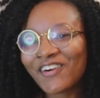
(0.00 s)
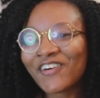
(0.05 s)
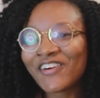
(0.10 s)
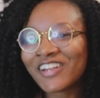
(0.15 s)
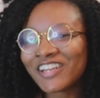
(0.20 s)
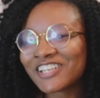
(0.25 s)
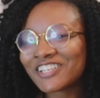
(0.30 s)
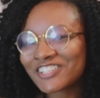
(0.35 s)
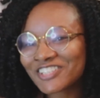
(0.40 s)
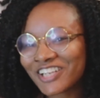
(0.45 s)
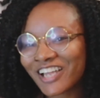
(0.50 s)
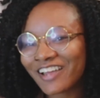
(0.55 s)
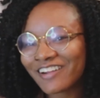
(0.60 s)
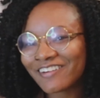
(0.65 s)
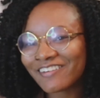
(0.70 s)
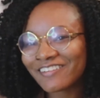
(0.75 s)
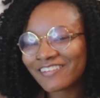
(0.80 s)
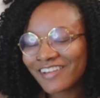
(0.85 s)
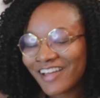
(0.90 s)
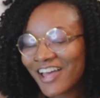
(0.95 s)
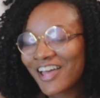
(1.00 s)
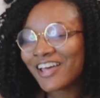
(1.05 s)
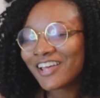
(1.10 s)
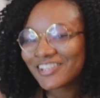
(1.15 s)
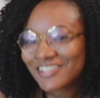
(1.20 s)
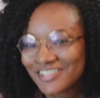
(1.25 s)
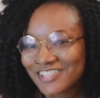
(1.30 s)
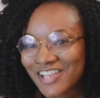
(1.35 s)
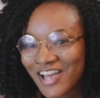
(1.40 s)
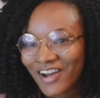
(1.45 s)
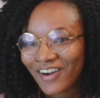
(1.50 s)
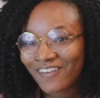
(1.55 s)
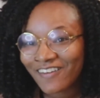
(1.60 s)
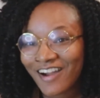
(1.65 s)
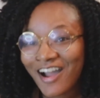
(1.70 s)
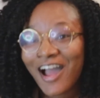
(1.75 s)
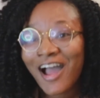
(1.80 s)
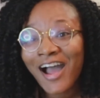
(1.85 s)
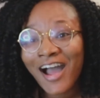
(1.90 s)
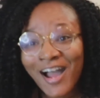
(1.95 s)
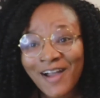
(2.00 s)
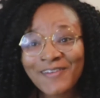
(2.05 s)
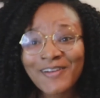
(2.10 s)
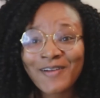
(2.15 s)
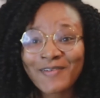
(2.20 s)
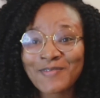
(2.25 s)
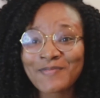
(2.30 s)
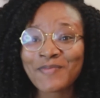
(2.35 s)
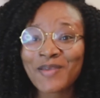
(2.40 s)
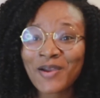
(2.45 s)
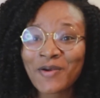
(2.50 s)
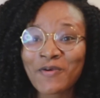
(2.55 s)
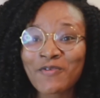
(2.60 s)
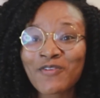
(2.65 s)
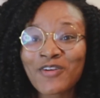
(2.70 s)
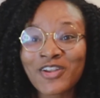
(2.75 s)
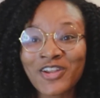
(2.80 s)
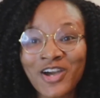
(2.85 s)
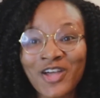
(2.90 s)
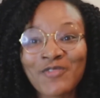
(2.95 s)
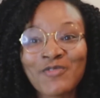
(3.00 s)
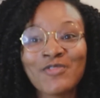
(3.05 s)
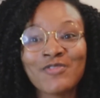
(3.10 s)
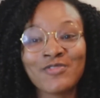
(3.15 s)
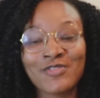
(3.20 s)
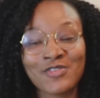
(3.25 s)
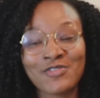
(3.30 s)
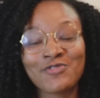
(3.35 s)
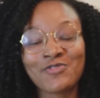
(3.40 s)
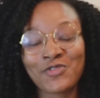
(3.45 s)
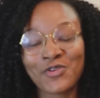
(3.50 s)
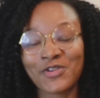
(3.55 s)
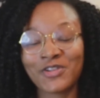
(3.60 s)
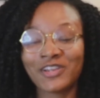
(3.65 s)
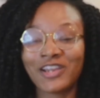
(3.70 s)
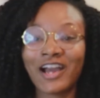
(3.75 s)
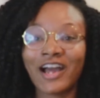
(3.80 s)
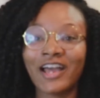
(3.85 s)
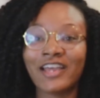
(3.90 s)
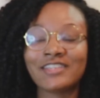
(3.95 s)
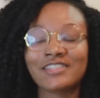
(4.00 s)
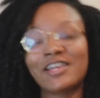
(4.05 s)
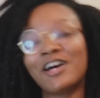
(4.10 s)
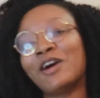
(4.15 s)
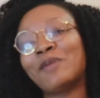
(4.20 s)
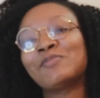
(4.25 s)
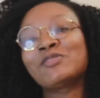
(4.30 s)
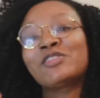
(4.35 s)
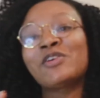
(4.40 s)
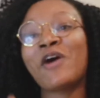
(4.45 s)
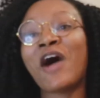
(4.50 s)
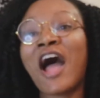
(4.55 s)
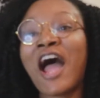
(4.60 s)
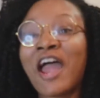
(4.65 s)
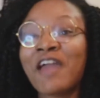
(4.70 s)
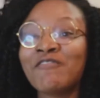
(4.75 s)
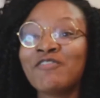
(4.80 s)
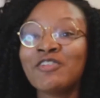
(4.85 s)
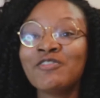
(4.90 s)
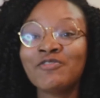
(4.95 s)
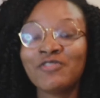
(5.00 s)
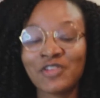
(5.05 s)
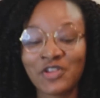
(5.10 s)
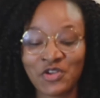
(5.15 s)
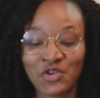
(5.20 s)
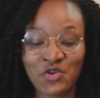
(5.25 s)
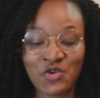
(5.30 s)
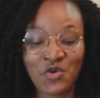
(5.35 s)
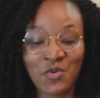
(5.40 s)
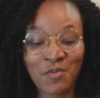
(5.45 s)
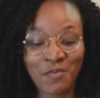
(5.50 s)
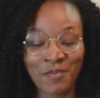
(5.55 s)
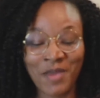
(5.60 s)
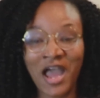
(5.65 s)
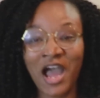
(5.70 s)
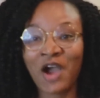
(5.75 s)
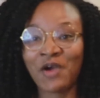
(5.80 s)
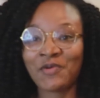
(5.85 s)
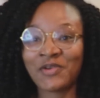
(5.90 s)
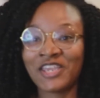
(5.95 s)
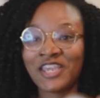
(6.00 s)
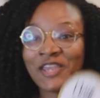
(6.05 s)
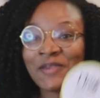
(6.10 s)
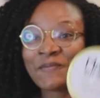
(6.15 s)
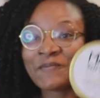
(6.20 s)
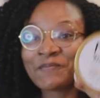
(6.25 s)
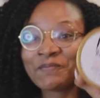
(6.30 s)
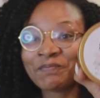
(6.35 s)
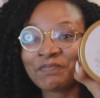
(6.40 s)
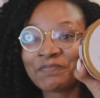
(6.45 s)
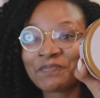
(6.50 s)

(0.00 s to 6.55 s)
on this channel. So I'm coming back with another review for you guys. Um, so I reviewed Maui,